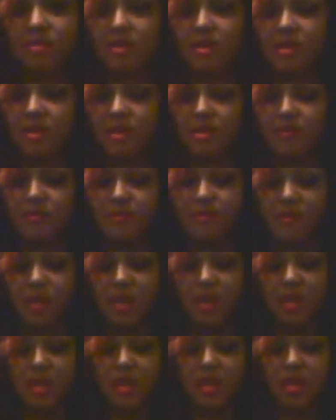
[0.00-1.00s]
Um,
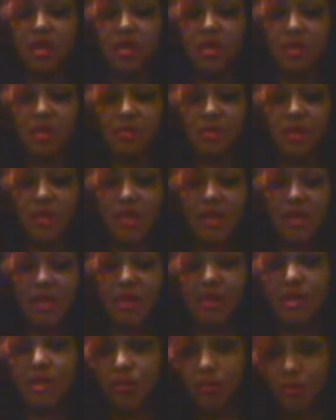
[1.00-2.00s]
you
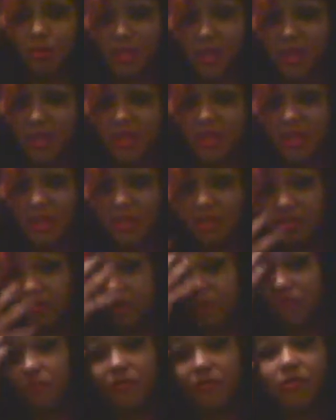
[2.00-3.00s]
can go read the
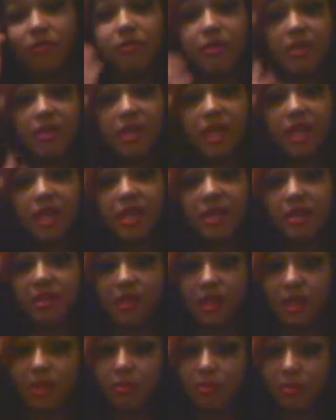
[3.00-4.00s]
interview if you would like, and
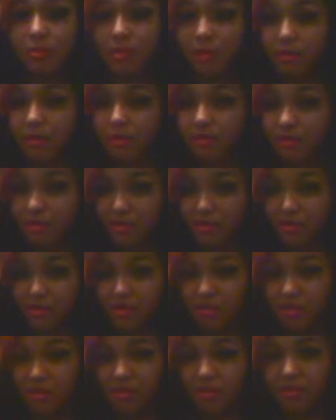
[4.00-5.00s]
that's what most of you are
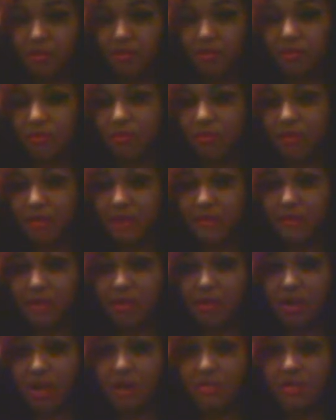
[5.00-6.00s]
doing because you don't really have
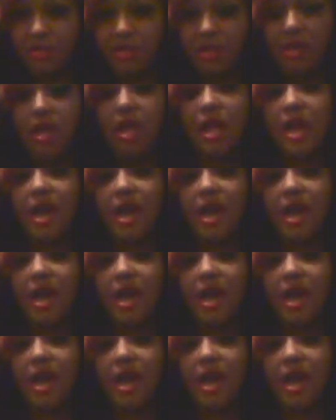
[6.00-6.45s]
another option.